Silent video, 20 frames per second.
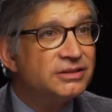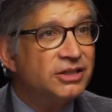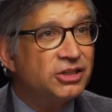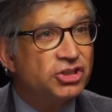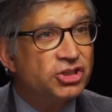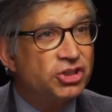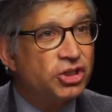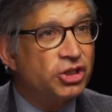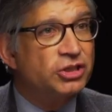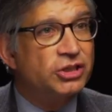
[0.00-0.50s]
they
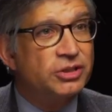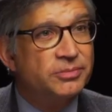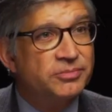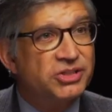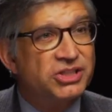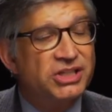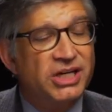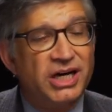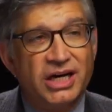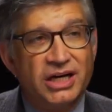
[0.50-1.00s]
assert dominate,
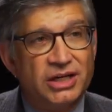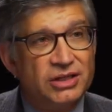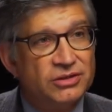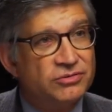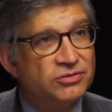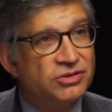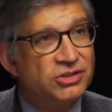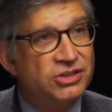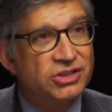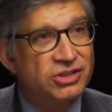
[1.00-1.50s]
themselves,
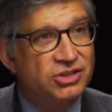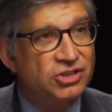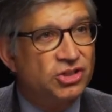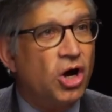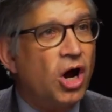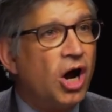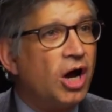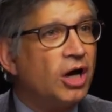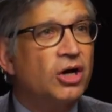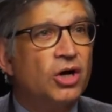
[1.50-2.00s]
yes,
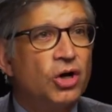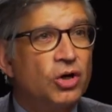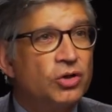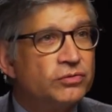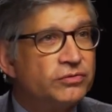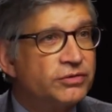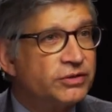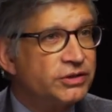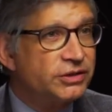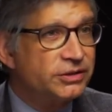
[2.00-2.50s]
talk um,
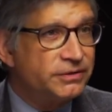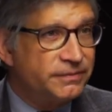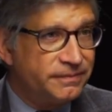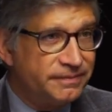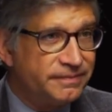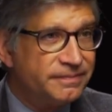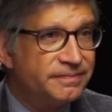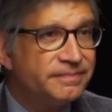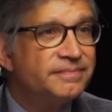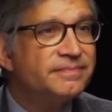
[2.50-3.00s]
over.
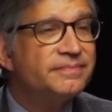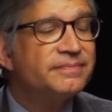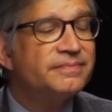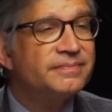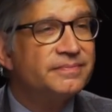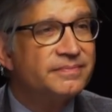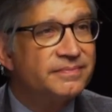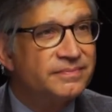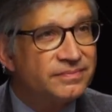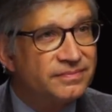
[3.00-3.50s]
Yes,
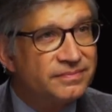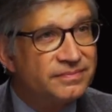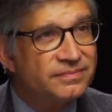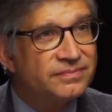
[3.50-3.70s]
um,